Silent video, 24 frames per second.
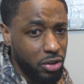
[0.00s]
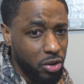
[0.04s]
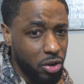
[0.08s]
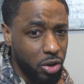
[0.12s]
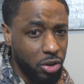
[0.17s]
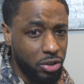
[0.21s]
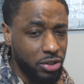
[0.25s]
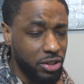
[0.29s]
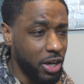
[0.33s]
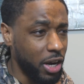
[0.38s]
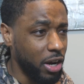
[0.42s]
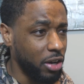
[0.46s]

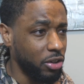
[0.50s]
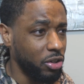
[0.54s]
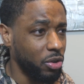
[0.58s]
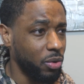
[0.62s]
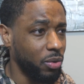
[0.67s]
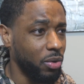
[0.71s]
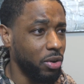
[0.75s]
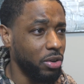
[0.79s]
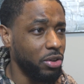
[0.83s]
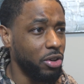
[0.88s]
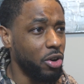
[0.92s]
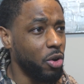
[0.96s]
shout out to
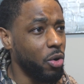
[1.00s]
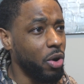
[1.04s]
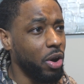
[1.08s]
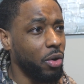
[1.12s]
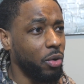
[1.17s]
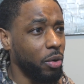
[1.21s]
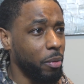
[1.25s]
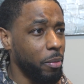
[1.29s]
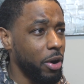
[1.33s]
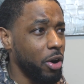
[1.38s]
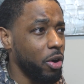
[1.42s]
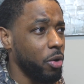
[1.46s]
Yoel
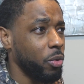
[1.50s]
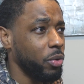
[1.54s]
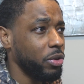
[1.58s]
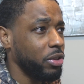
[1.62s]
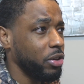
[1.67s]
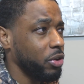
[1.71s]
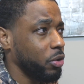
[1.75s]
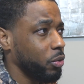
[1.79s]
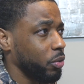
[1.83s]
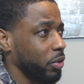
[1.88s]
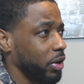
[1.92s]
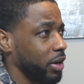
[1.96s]
Romero with a
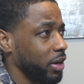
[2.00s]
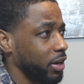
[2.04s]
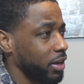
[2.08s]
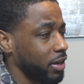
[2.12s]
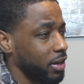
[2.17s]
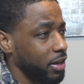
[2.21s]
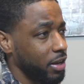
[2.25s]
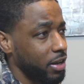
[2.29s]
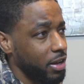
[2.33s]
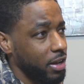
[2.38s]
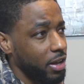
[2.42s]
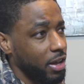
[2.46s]
great
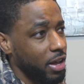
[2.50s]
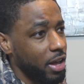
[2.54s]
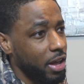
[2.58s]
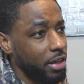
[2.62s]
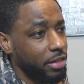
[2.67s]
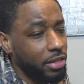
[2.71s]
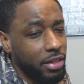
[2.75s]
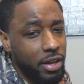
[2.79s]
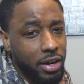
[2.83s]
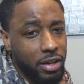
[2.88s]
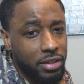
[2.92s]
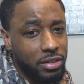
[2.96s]

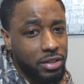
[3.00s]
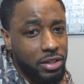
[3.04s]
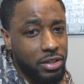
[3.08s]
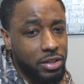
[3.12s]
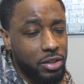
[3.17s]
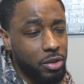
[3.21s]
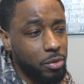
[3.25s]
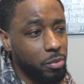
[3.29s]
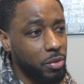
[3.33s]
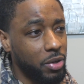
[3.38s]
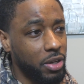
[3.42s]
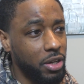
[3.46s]

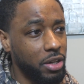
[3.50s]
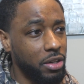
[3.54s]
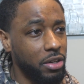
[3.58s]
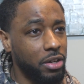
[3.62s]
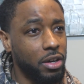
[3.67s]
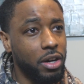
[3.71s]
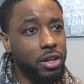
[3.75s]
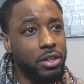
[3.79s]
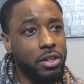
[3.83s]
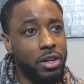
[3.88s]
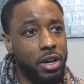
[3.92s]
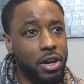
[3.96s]
athleticism. He
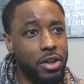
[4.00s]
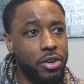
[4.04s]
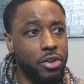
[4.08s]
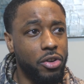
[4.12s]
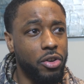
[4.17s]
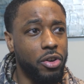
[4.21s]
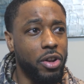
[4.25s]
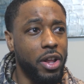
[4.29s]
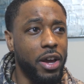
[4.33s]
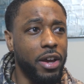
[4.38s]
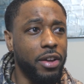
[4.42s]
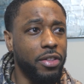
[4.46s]
ducked under
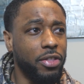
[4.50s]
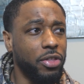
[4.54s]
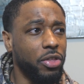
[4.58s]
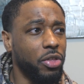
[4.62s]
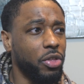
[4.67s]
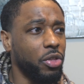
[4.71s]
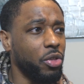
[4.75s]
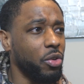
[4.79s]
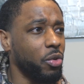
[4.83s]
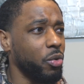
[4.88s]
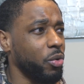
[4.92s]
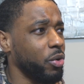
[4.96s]
like
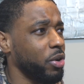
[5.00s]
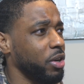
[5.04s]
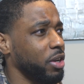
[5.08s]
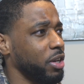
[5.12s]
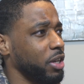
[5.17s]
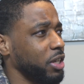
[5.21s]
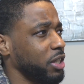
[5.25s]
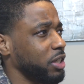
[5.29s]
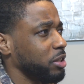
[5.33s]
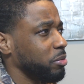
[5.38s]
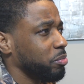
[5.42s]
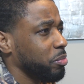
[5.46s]

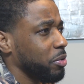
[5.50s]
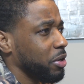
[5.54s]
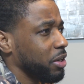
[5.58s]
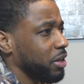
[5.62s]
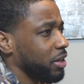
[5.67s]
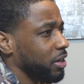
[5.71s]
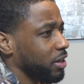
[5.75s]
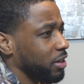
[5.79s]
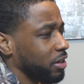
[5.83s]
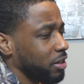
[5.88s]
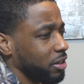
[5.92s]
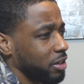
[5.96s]
3
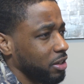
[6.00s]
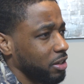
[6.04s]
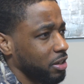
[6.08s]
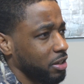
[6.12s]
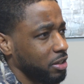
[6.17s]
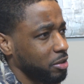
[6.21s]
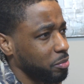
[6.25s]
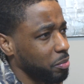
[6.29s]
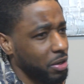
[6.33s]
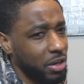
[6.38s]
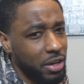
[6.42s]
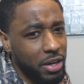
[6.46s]
spinning
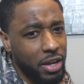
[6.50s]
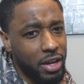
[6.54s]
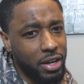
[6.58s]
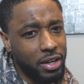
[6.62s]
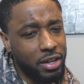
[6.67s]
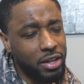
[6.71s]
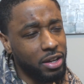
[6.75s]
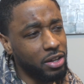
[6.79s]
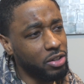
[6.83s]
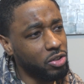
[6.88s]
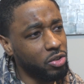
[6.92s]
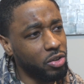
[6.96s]
head
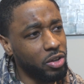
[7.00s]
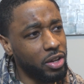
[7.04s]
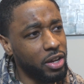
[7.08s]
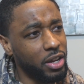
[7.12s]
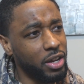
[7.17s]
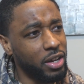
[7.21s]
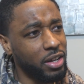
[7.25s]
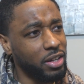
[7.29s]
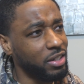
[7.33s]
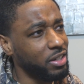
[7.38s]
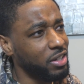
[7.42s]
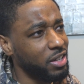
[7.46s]
kicks, or
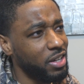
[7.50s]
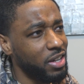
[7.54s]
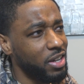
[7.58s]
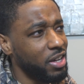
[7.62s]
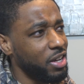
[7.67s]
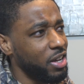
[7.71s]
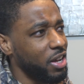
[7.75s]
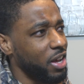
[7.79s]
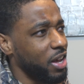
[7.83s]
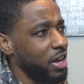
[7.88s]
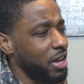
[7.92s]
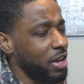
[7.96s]
like,
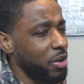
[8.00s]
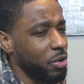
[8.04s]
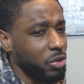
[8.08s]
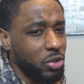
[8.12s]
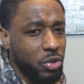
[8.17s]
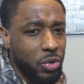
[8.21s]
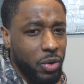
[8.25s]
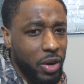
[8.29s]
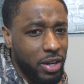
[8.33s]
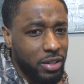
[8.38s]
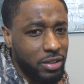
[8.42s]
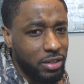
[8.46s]
it was
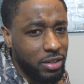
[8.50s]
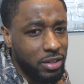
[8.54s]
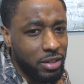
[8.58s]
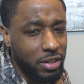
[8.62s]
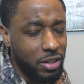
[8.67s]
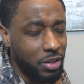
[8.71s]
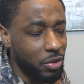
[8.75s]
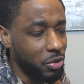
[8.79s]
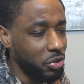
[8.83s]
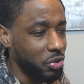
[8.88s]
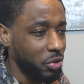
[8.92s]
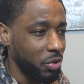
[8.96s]
crazy.
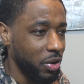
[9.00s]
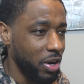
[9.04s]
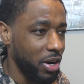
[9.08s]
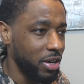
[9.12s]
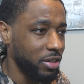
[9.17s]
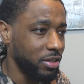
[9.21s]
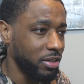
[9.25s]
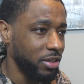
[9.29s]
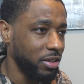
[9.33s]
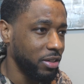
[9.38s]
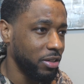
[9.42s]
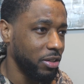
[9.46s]
It was
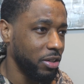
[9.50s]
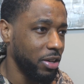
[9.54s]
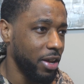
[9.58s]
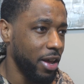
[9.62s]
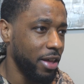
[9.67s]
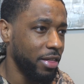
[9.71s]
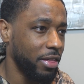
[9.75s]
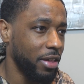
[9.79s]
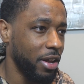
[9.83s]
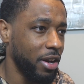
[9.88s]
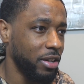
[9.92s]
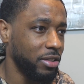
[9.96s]
crazy, the
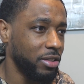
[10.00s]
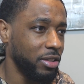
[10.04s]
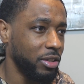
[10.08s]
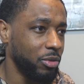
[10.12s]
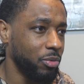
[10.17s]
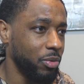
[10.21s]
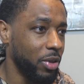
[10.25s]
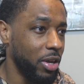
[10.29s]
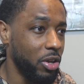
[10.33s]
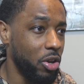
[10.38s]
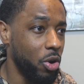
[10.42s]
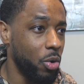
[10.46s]
athleticism
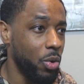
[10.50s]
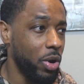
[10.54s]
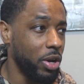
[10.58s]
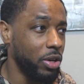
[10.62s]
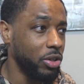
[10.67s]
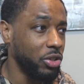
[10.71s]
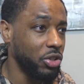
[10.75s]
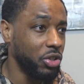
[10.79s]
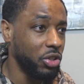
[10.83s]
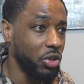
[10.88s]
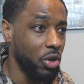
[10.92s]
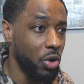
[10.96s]
that Yoel
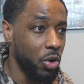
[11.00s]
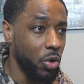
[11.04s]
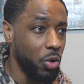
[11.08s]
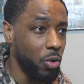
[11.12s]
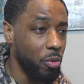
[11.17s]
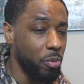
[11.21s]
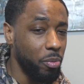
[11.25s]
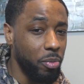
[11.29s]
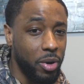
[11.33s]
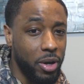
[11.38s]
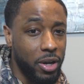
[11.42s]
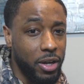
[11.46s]

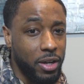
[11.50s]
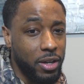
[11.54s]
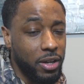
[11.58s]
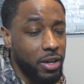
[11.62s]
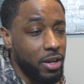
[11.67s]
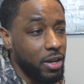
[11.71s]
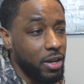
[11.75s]
showed. But